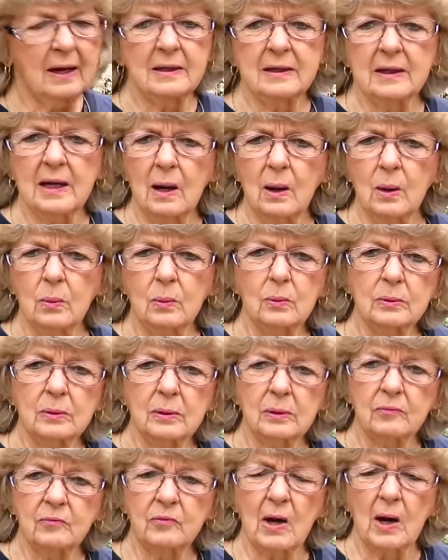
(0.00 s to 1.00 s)
y'all
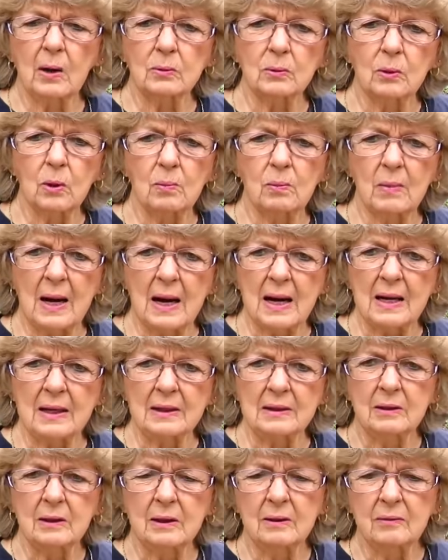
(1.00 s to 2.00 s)
if y'all don't
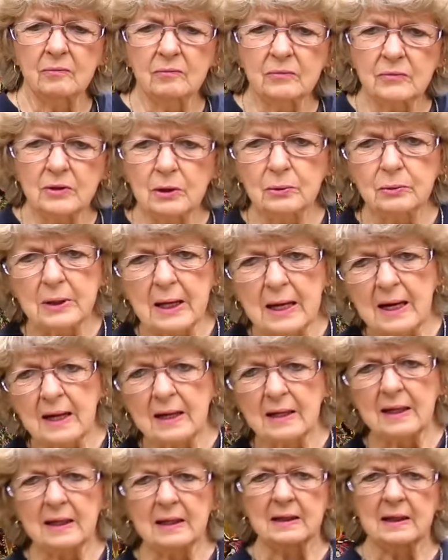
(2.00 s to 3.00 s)
mind do
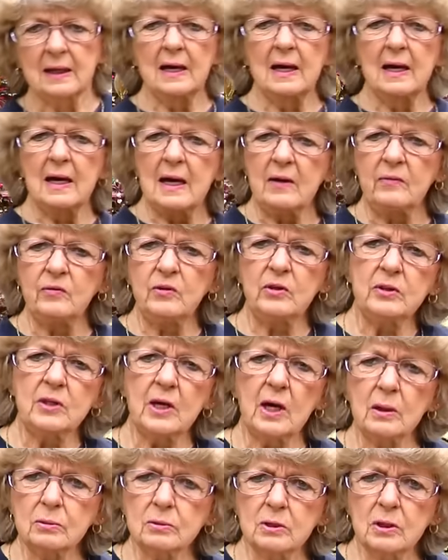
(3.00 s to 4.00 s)
that and if you
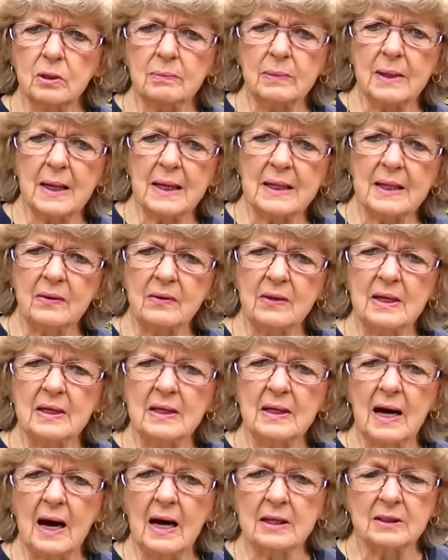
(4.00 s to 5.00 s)
know somebody that
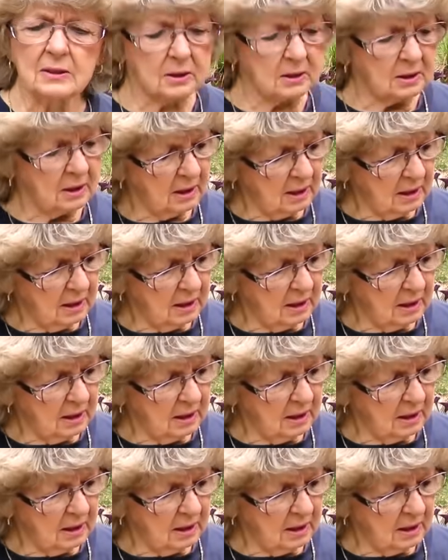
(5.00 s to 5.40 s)
likes